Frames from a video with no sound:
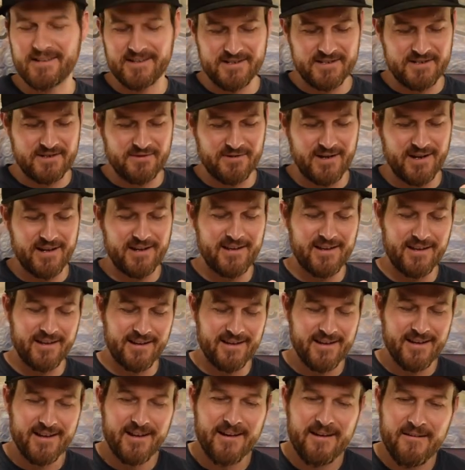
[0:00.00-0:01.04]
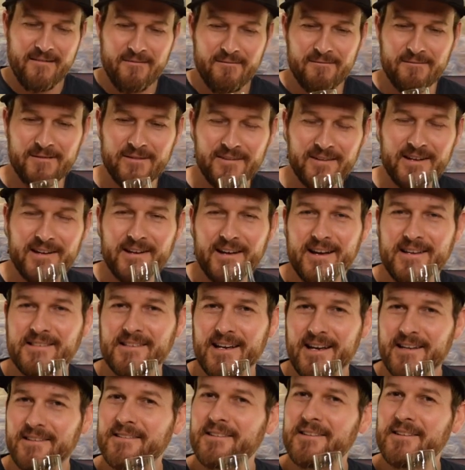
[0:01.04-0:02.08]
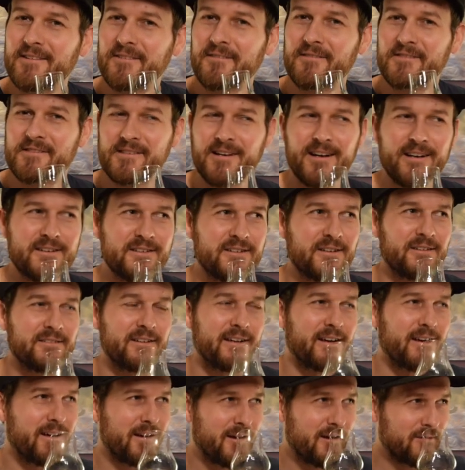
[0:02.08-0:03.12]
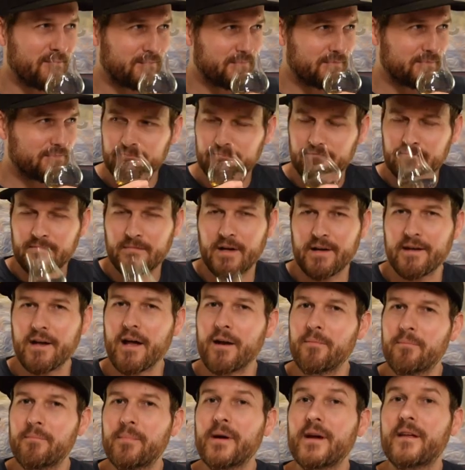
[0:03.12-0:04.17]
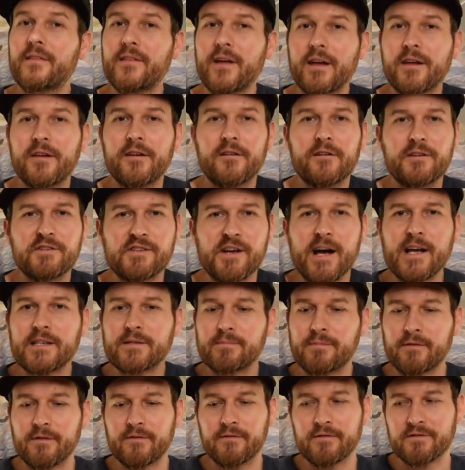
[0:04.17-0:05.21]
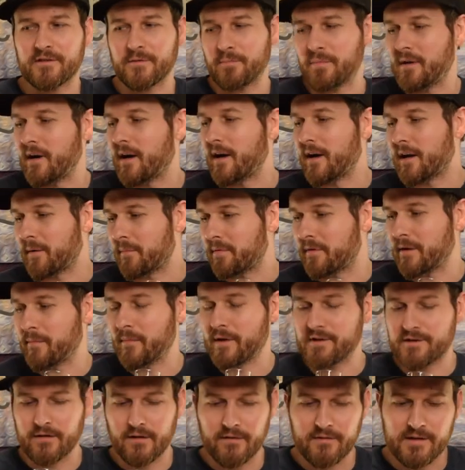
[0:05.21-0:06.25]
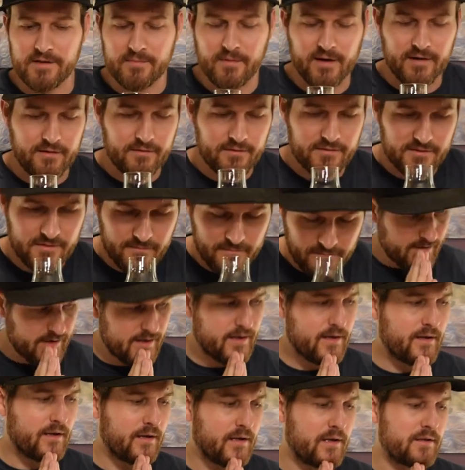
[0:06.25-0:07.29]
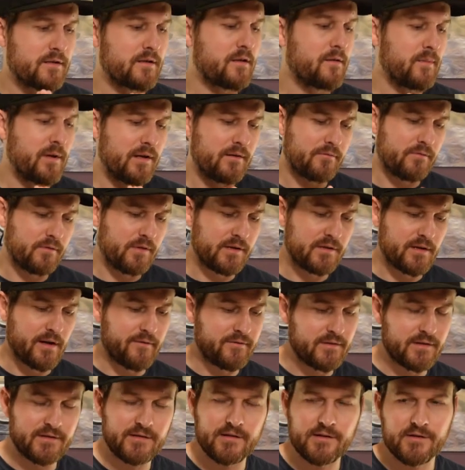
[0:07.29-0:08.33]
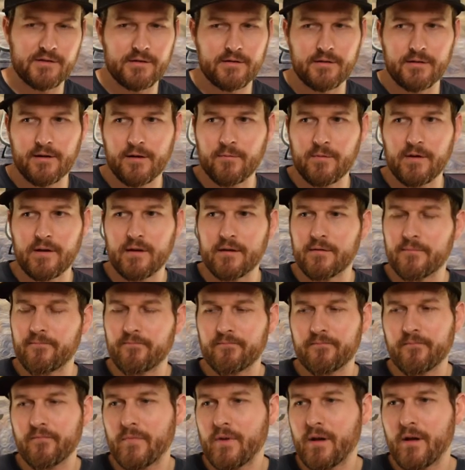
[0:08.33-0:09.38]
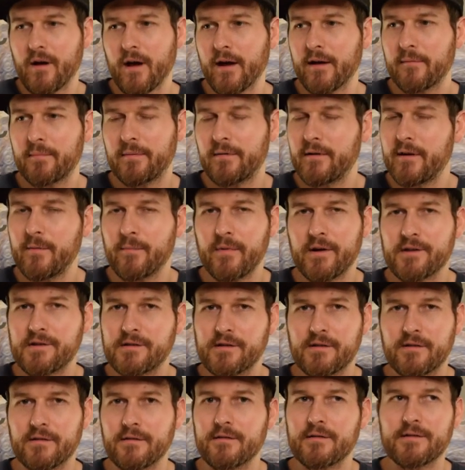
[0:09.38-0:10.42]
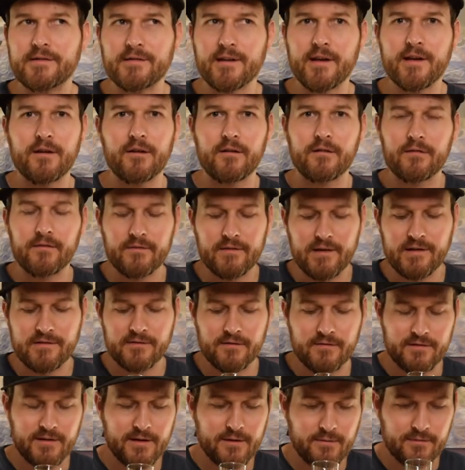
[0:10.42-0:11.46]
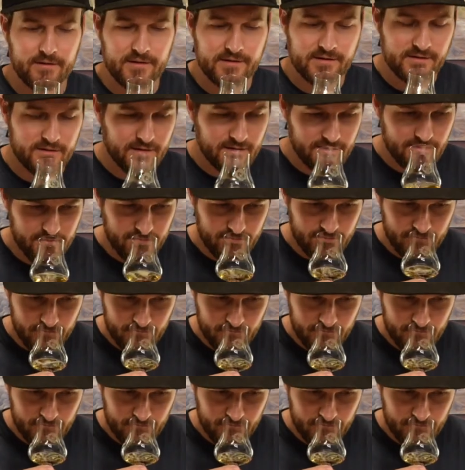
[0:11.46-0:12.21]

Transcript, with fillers: Just drinking really nice 18 year old scotch all day. Again, big thank you to Jasper for supplying pretty much all these bottles. It's gonna be a really tough decision. I mean, I pretty much could say all of these are equally as good.